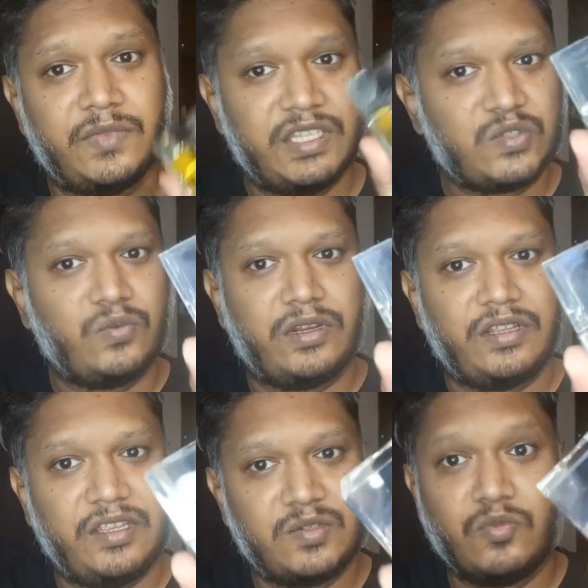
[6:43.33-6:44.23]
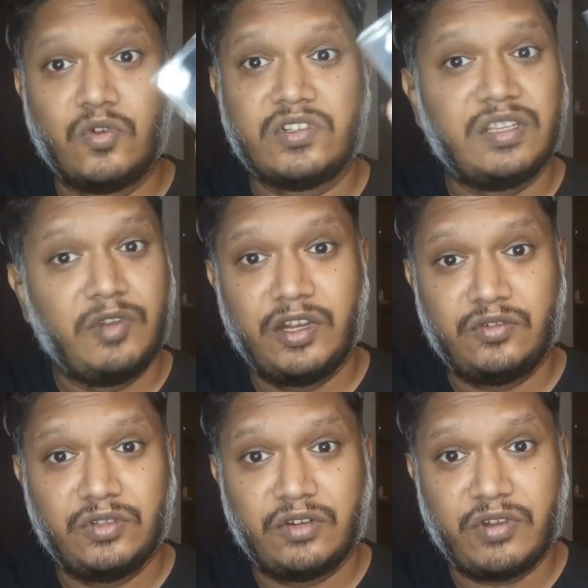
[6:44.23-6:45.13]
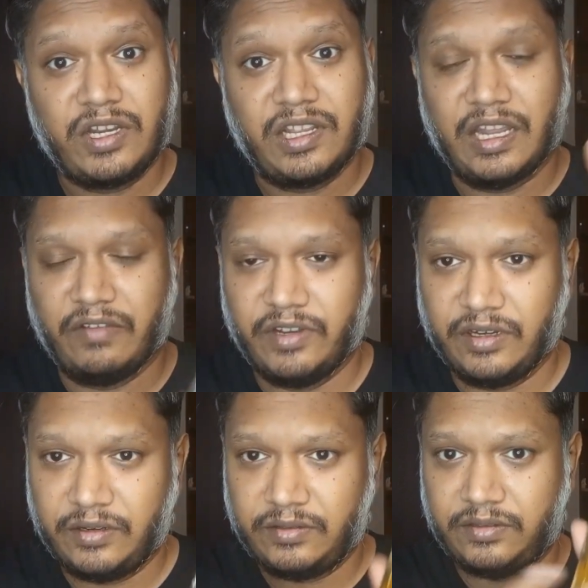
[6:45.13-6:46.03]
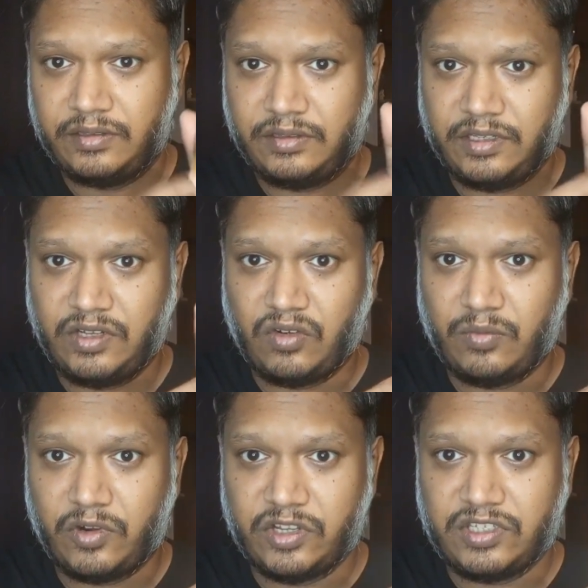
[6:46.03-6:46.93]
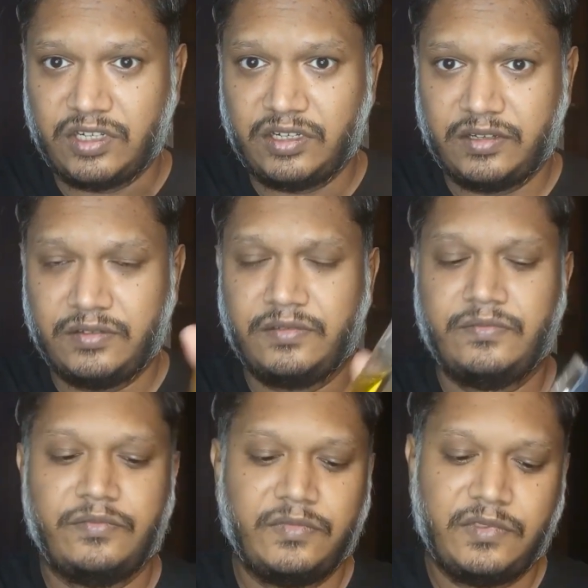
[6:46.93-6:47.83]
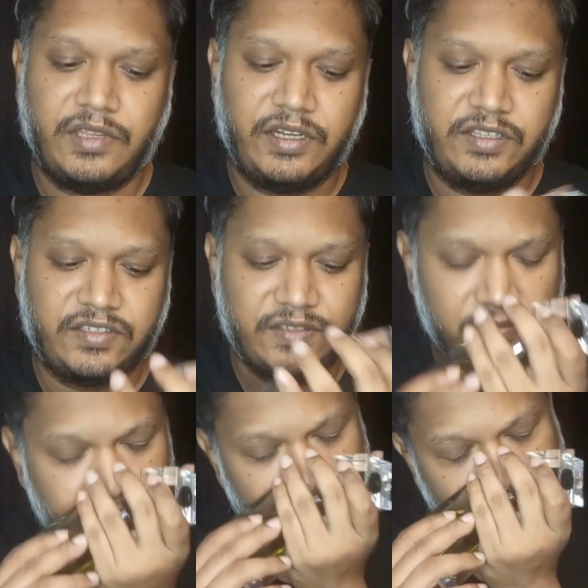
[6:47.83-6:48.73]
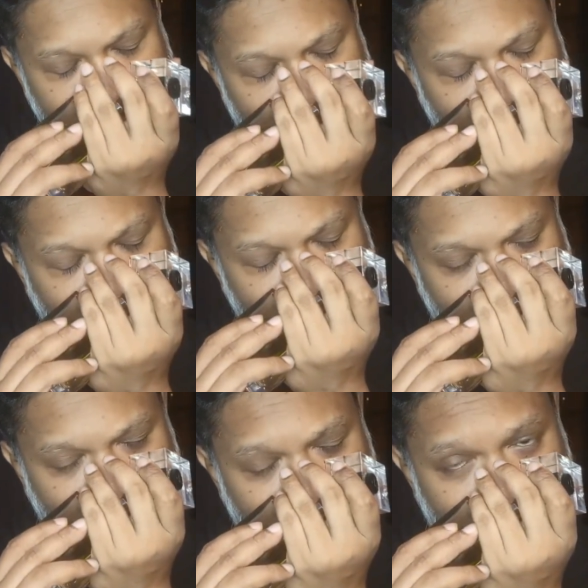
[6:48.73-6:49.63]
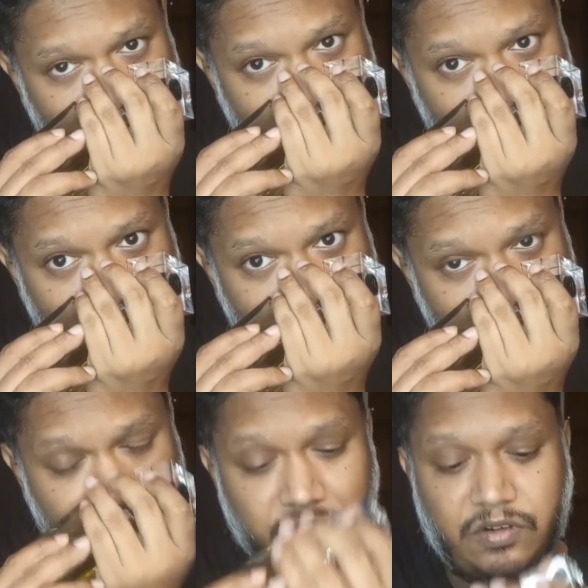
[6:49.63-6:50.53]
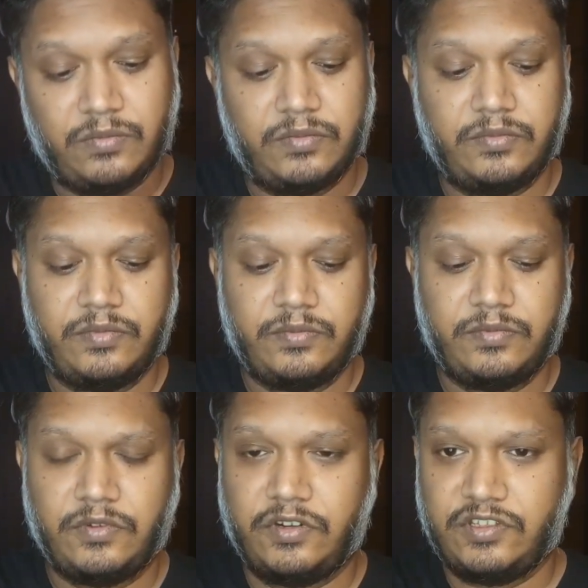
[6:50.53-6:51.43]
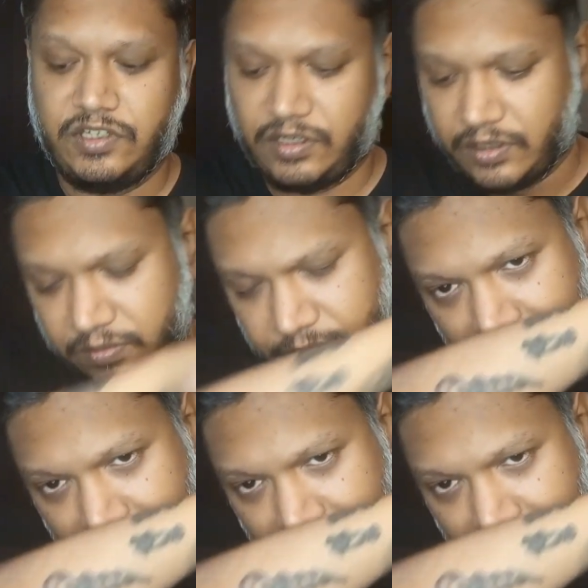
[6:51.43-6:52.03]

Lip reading: This one is more similar to the 2011, the Dior Homme Original, that is. So Dior Homme Original.